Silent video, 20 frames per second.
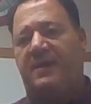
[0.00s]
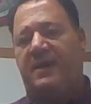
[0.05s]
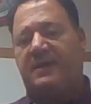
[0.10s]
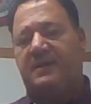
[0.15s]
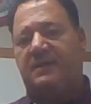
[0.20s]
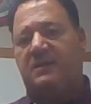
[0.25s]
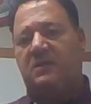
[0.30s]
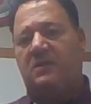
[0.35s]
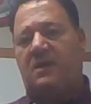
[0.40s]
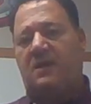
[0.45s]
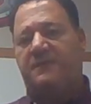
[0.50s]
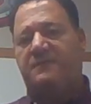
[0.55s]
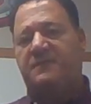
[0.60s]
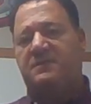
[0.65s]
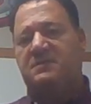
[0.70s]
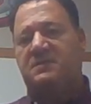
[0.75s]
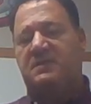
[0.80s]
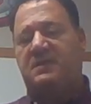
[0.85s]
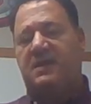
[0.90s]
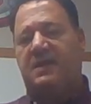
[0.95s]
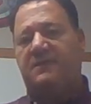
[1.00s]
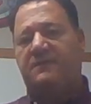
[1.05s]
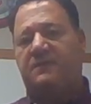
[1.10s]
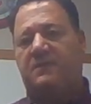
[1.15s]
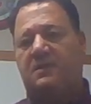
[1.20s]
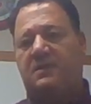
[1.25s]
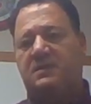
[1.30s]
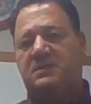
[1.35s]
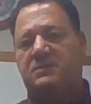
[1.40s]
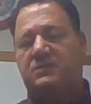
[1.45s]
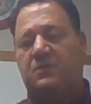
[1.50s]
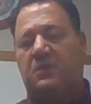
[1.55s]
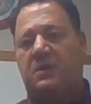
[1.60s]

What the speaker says: back in the office today for at least